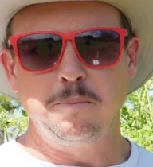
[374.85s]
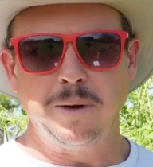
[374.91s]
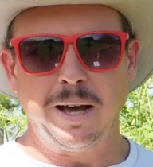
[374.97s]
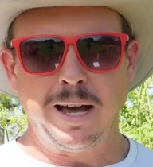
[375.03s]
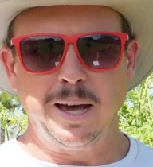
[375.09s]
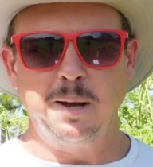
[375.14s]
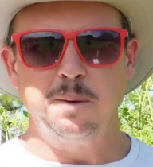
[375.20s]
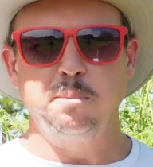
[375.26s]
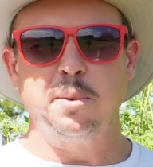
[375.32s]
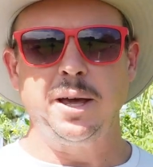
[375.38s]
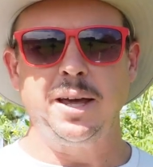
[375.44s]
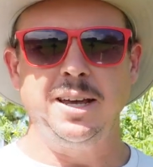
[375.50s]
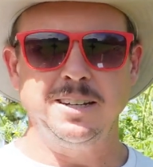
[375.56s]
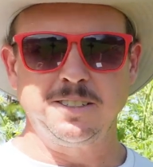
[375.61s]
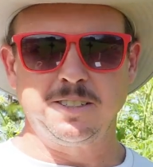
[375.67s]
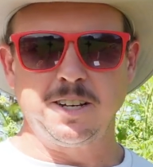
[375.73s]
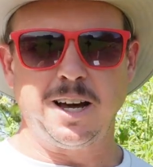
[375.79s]
mind
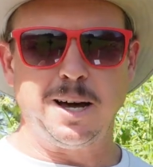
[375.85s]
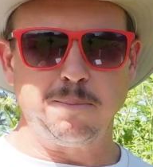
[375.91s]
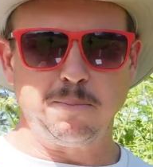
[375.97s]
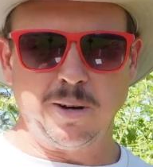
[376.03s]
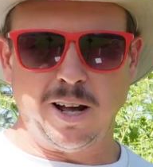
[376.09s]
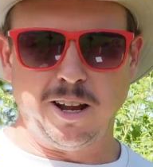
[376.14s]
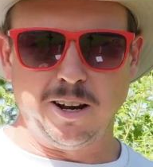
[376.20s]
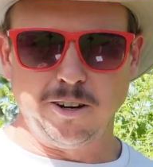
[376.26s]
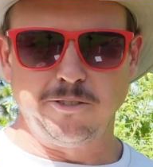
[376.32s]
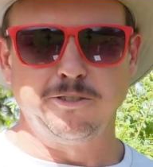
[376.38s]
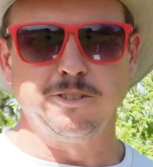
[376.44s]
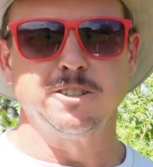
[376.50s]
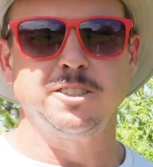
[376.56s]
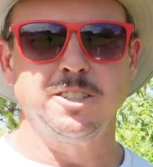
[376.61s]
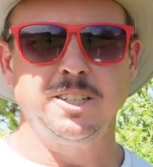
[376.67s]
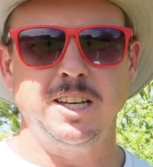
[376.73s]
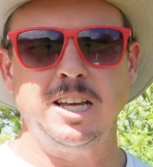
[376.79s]
paying top dollar for
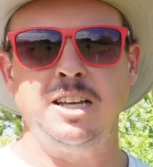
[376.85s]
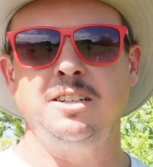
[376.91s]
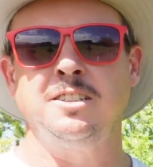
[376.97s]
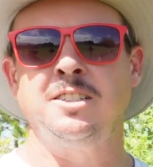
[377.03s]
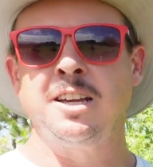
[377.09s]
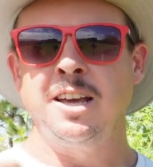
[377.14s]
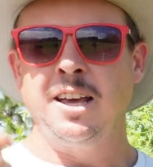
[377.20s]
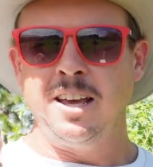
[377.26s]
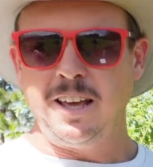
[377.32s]
seeds